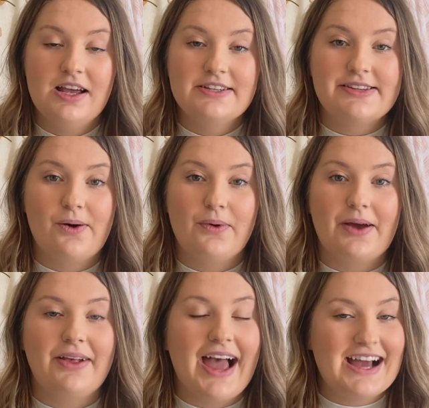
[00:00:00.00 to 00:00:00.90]
So what I
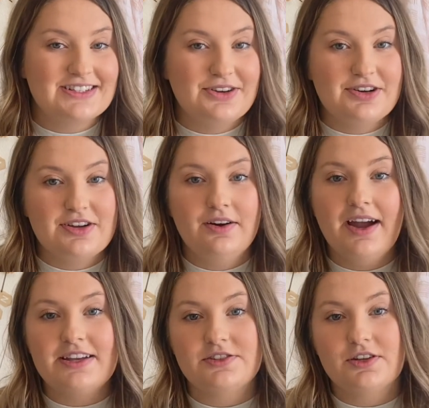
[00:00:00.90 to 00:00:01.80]
will ask you to do
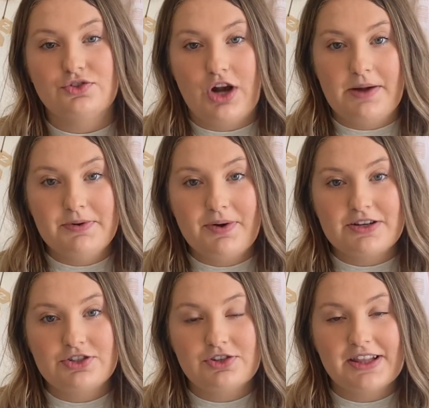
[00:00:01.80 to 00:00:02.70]
is drop your
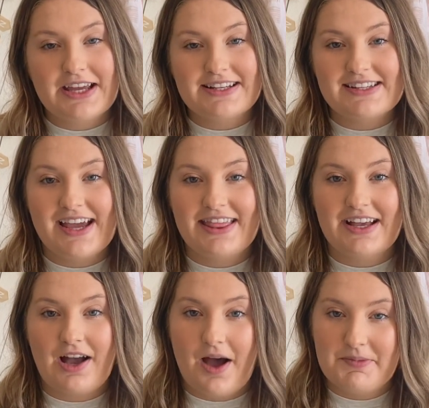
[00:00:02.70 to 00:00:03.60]
registry links in the
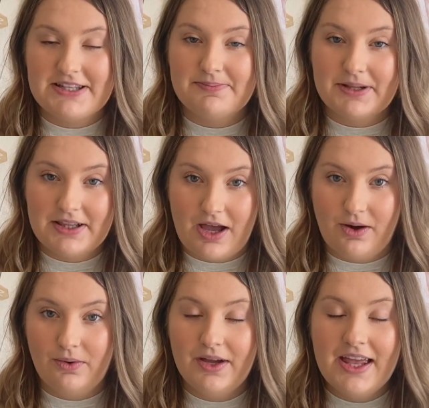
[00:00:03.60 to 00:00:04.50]
comments
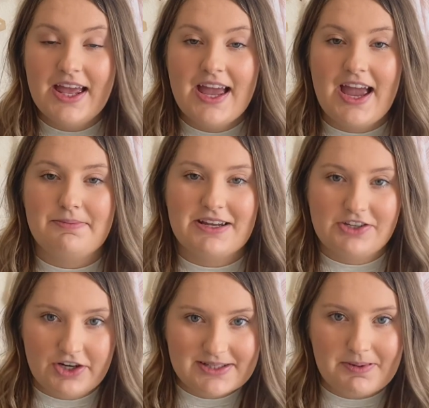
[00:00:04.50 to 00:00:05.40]
below and make
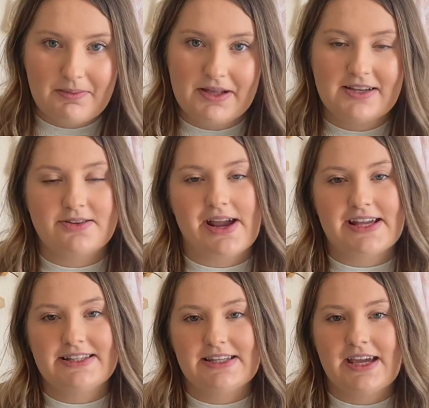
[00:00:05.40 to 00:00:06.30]
sure it's public so I
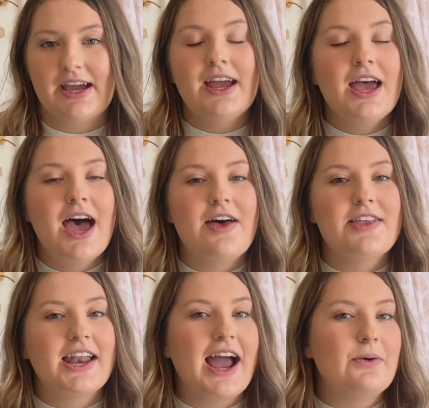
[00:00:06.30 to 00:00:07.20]
can see it. And
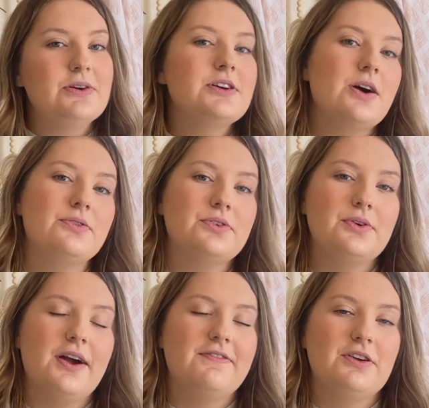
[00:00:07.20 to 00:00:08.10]
then I will go through
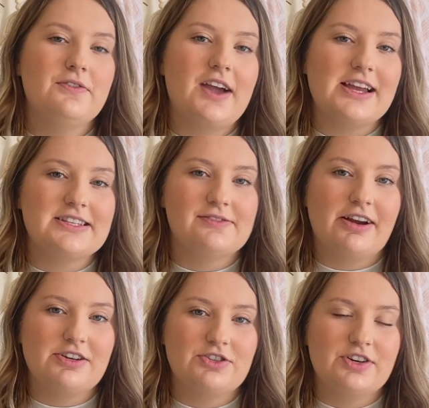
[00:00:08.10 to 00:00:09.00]
a few of you guys'
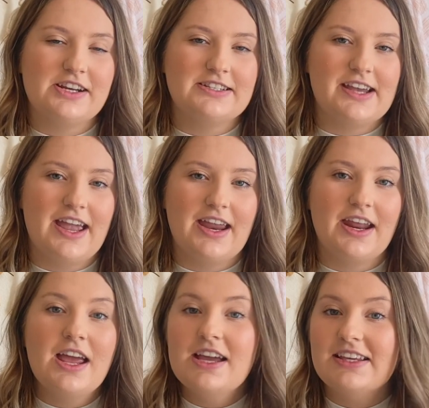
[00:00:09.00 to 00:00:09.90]
registries and
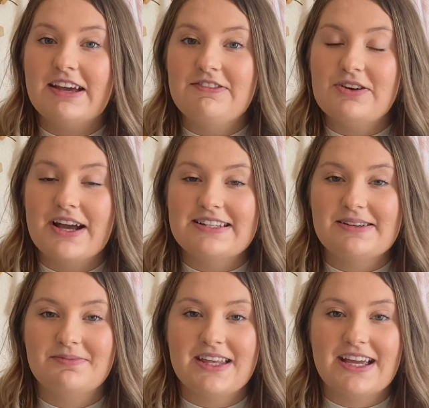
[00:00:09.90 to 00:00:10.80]
gift you guys
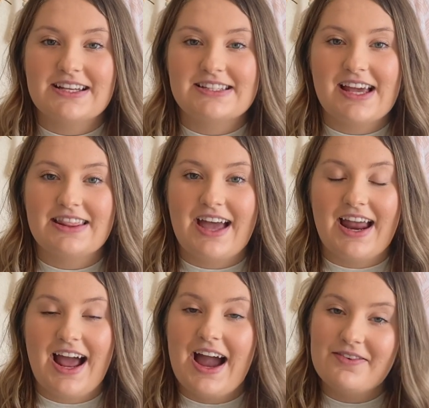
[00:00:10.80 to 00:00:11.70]
some things
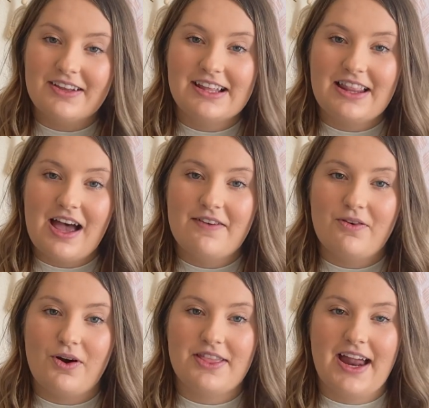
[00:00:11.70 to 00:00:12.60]
that I really love
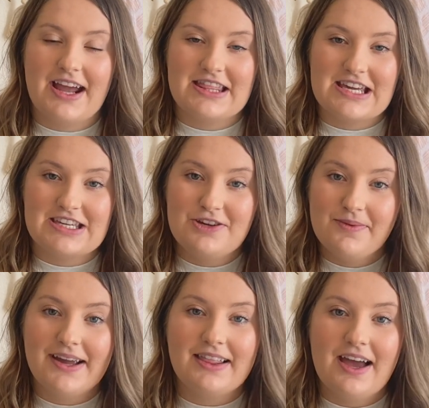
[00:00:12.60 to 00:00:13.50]
or that I think you
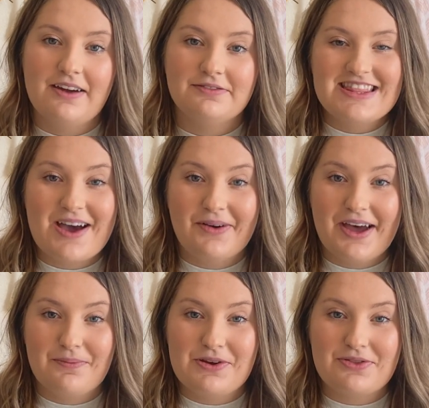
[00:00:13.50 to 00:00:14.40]
might love that will
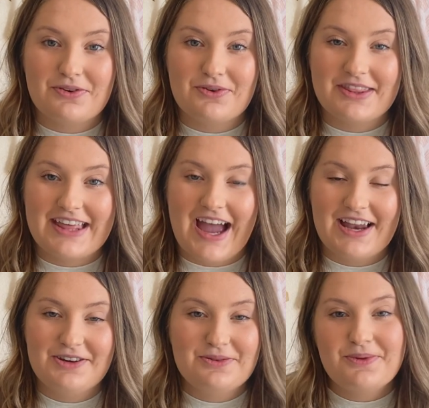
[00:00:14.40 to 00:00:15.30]
help you through
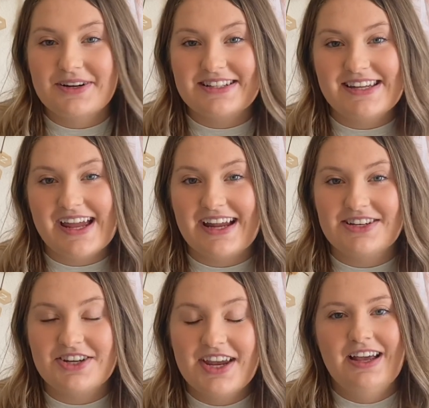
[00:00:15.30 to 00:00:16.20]
that newborn
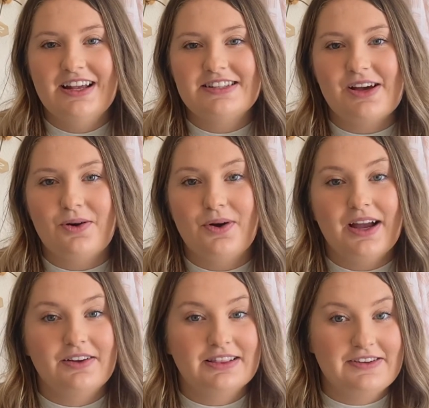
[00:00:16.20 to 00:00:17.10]
stage. So
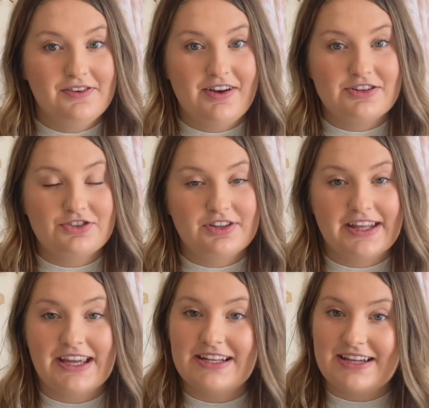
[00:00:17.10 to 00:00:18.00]
leave your registry
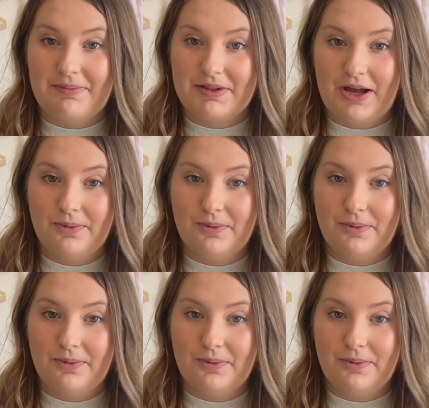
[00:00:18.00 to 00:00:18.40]
link down below.